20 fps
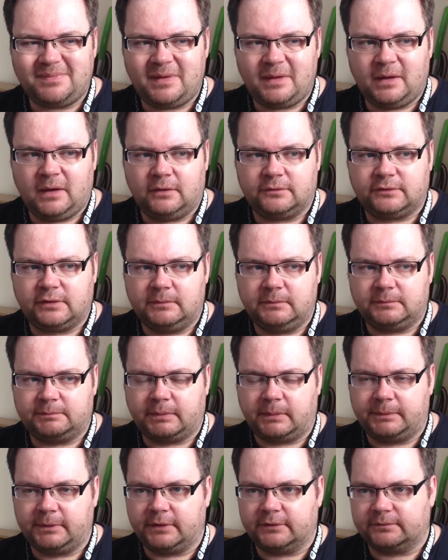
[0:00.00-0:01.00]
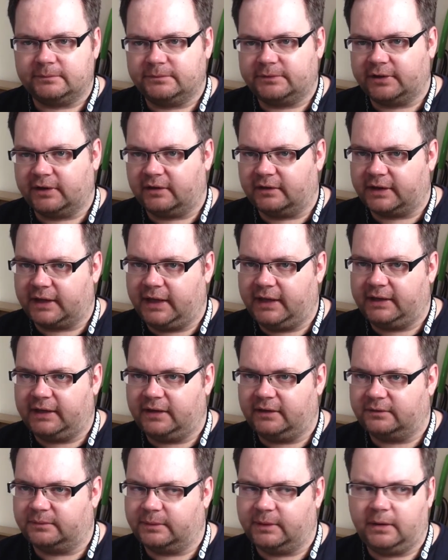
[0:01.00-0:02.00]
I assume it's probably got some Target in it
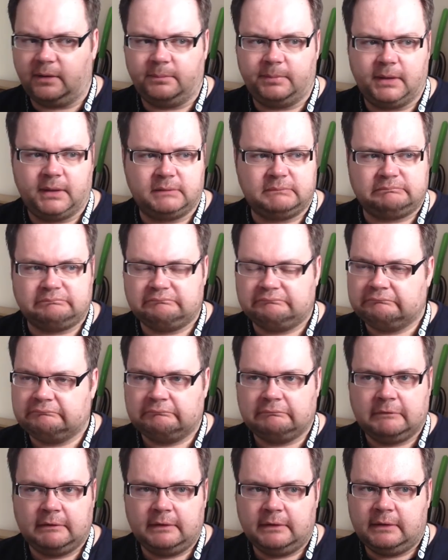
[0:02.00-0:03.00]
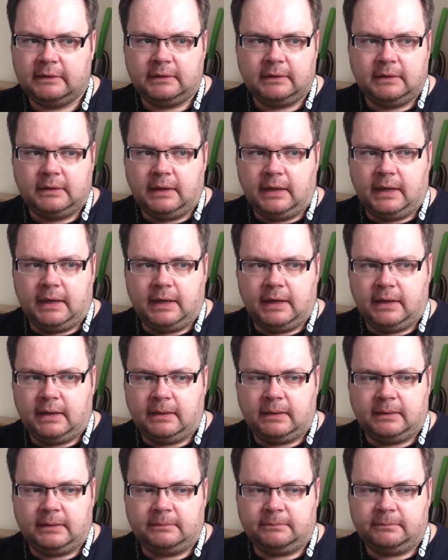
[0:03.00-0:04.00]
as well, but
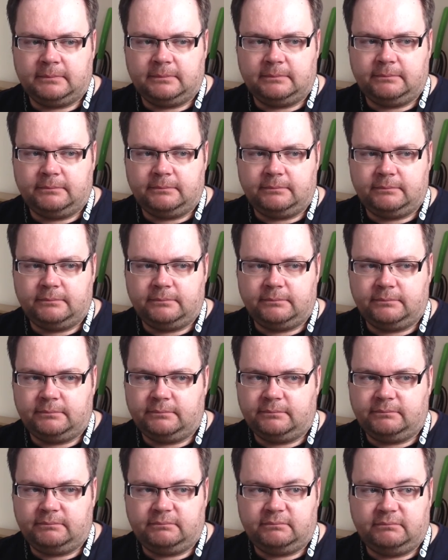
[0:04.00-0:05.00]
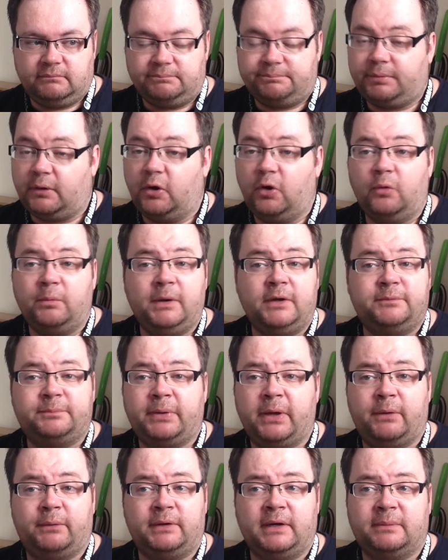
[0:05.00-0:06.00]
by all means,
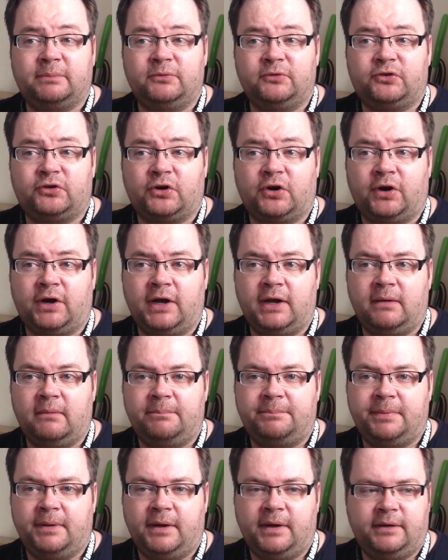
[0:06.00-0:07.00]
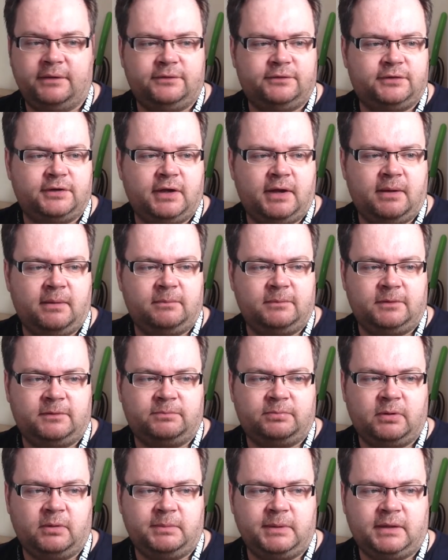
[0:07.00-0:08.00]
pick one up and try it, but there's
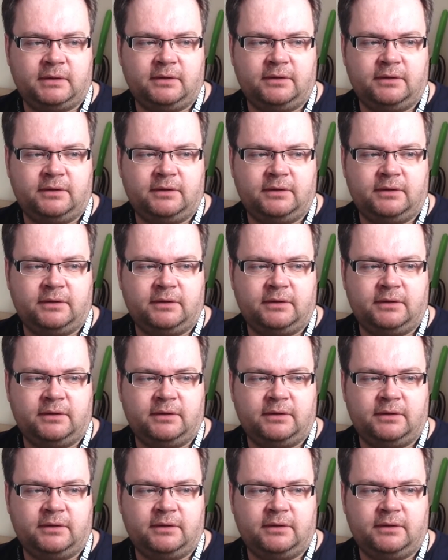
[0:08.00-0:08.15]
probably other